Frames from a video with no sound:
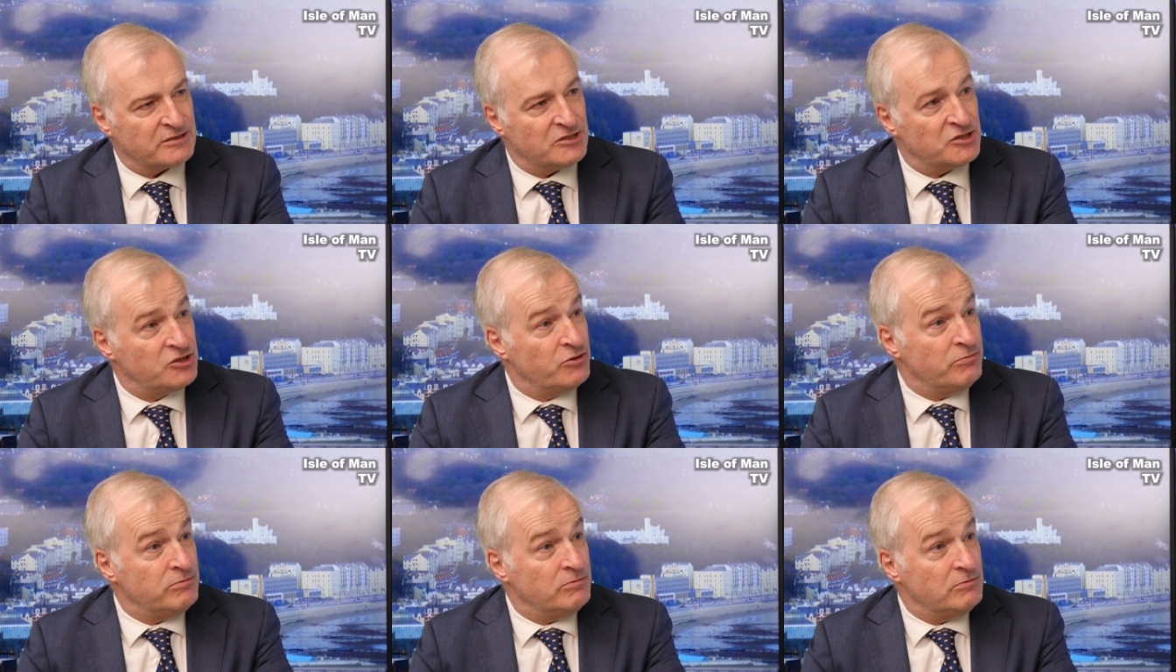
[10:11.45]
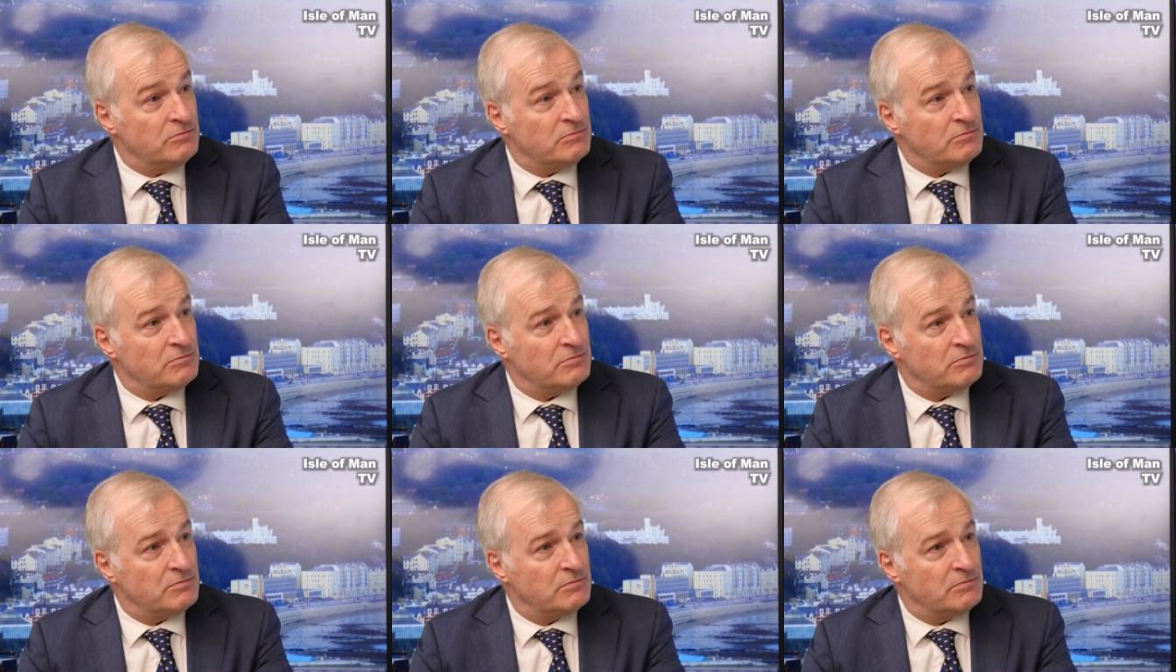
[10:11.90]
That's a you...
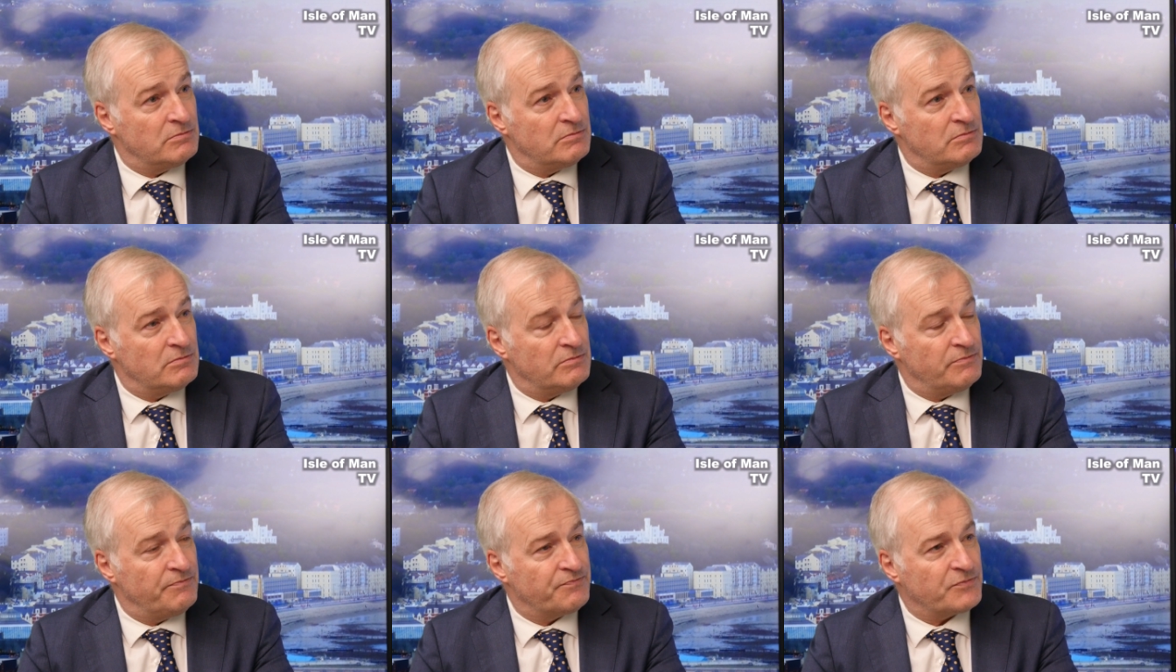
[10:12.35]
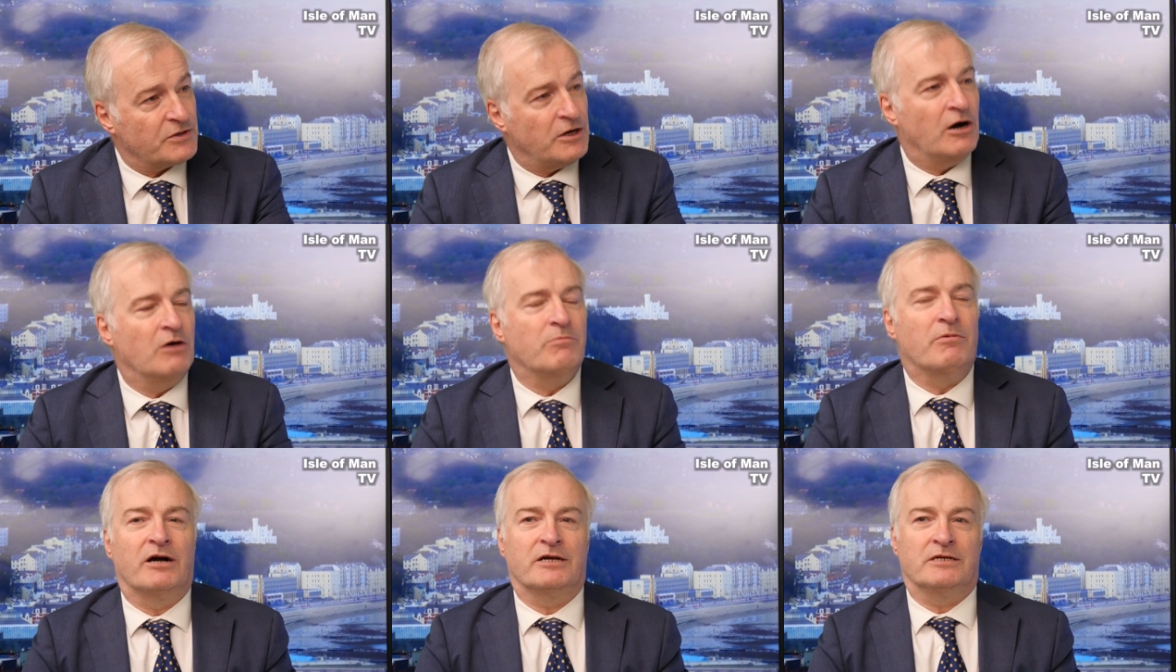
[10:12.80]
commercial negotiation,
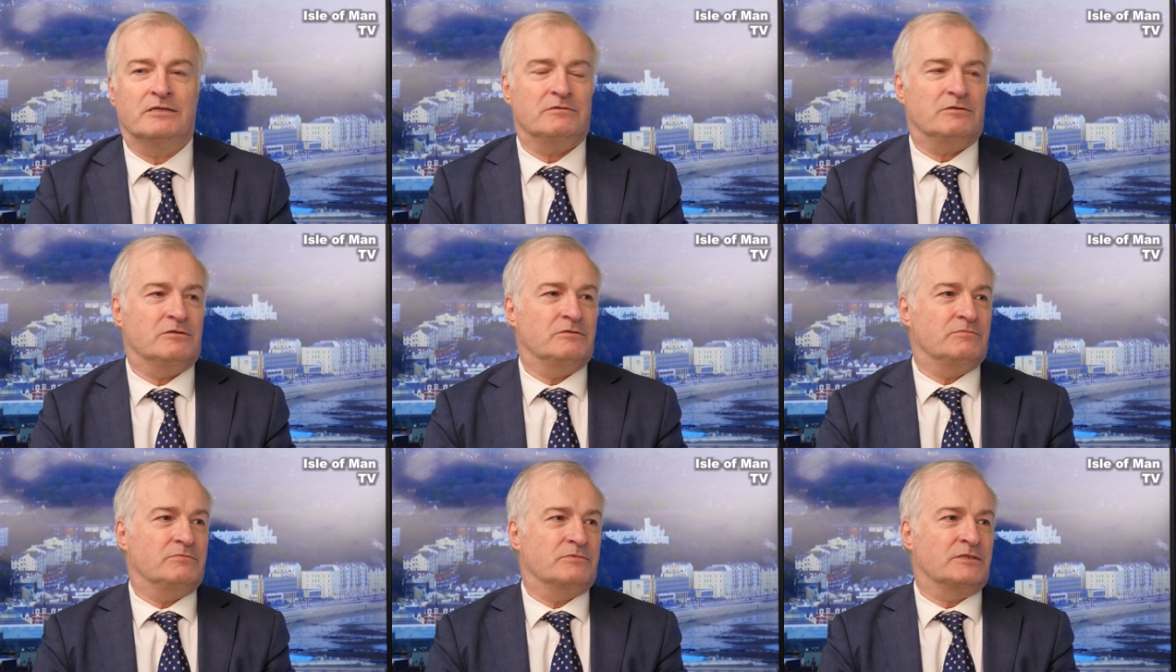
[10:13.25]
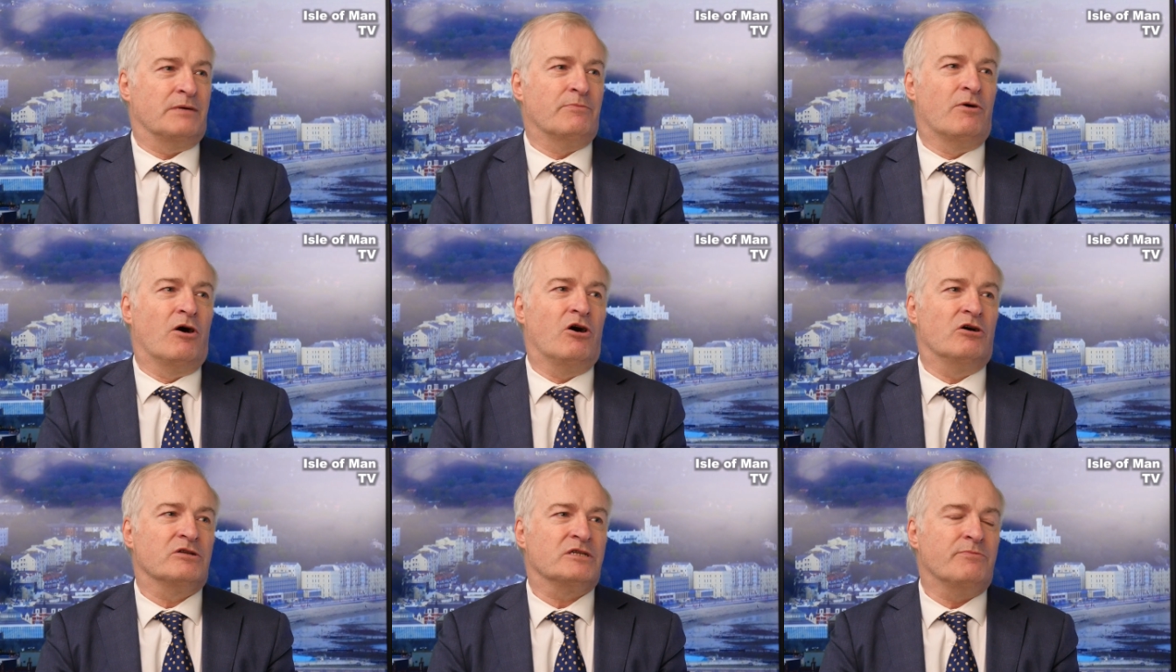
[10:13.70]
but oh, it's coming. Come
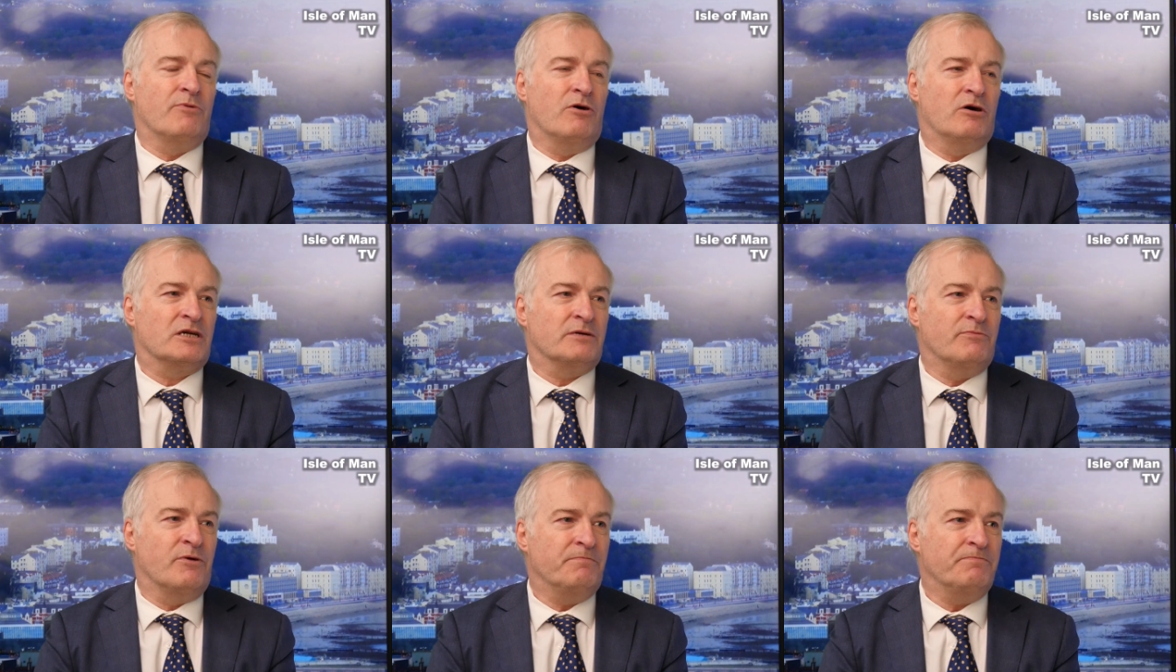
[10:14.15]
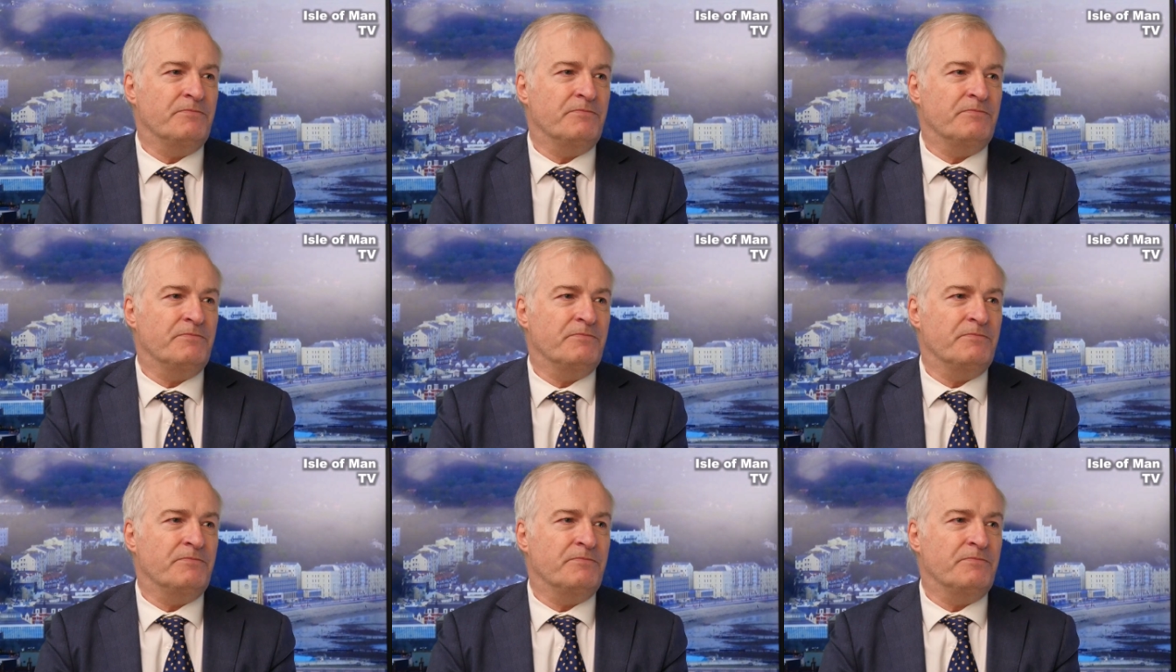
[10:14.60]
it's on, coming come from. On, come